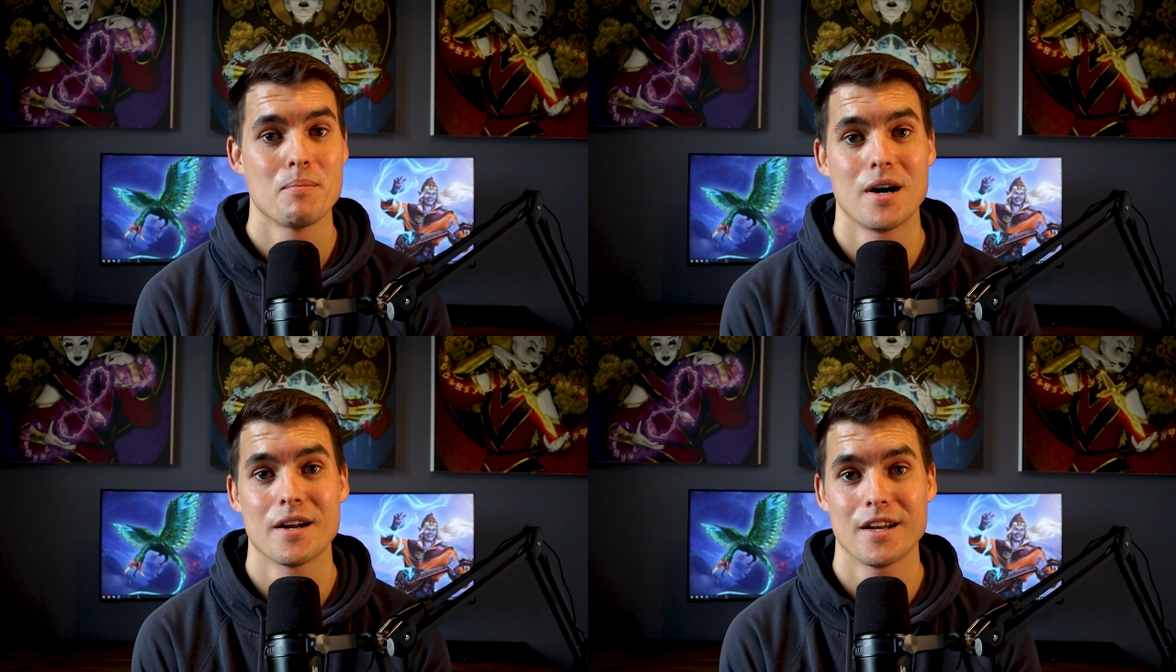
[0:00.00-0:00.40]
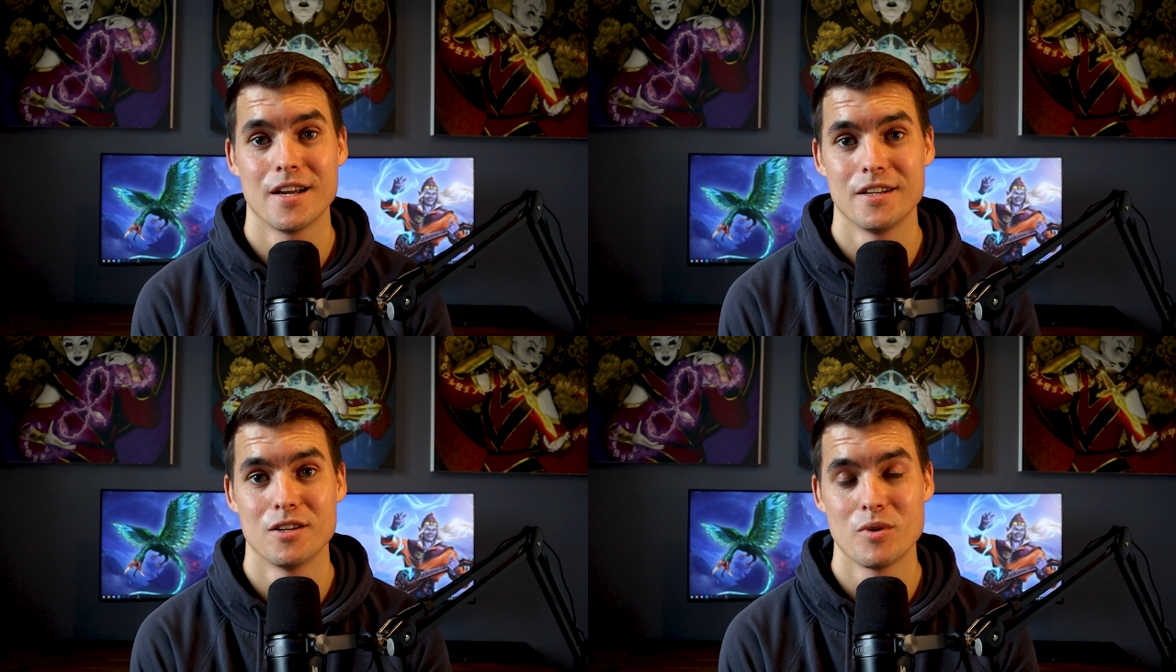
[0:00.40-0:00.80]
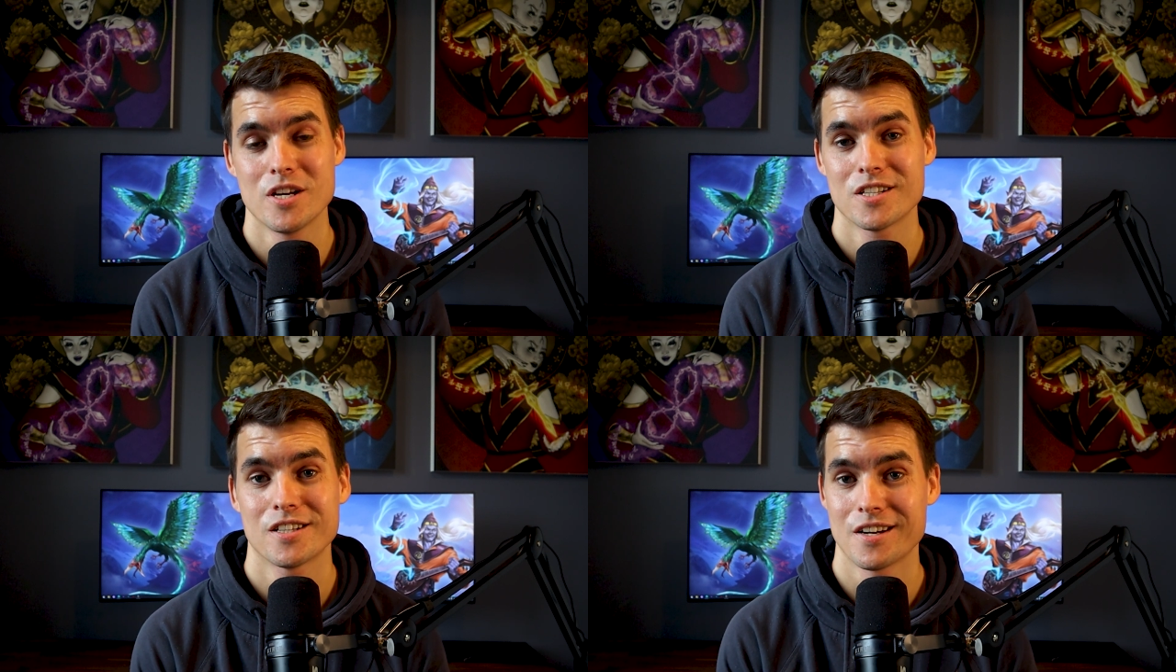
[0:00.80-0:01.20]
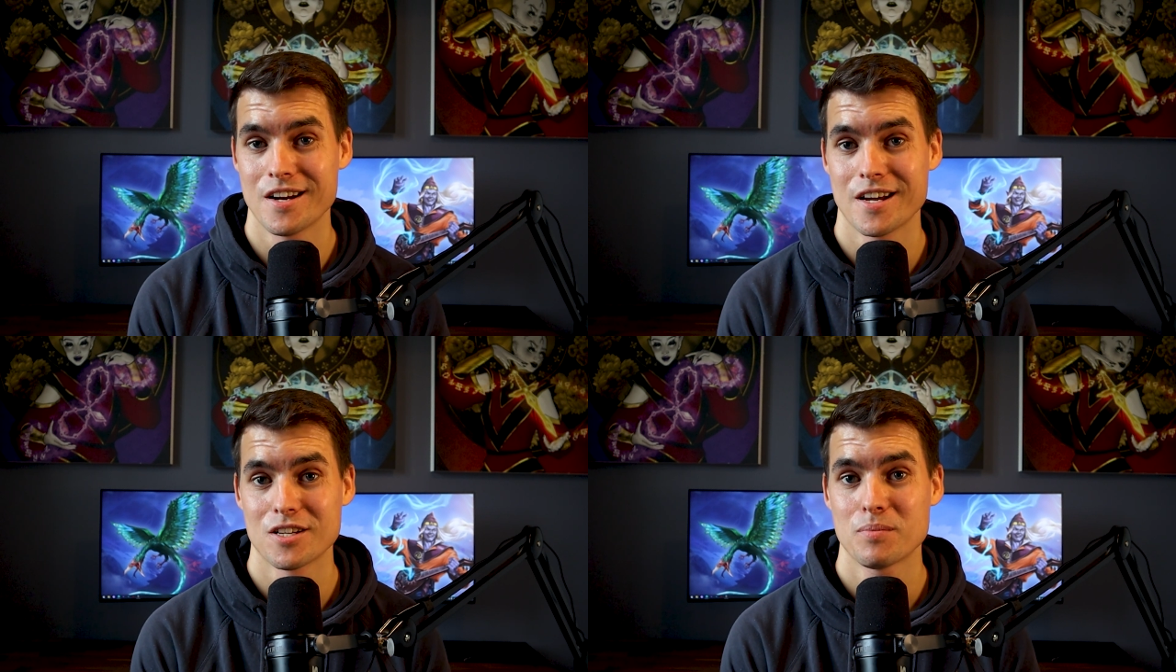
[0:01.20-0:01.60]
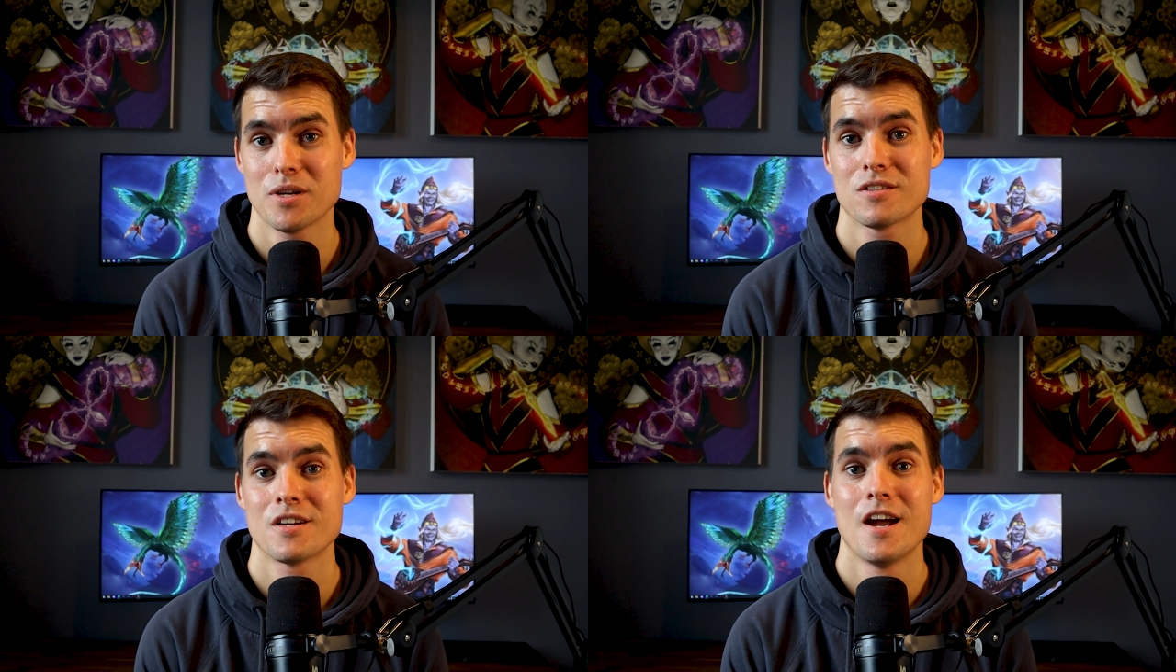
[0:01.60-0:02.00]
bard and the ranger that can cast
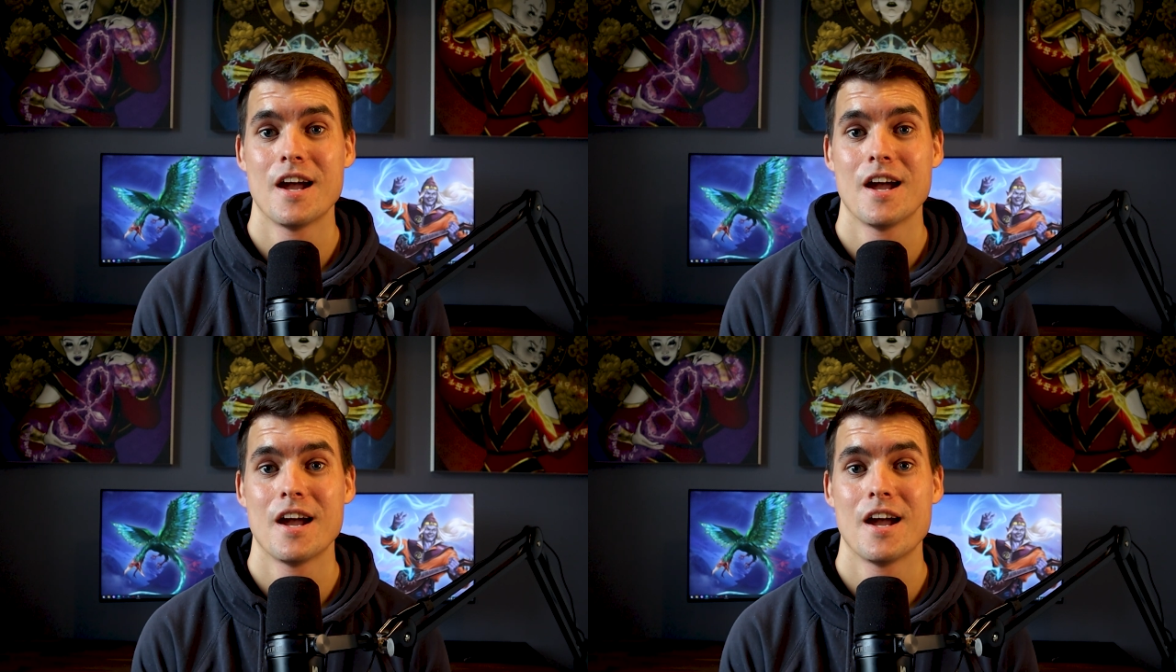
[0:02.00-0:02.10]
spells,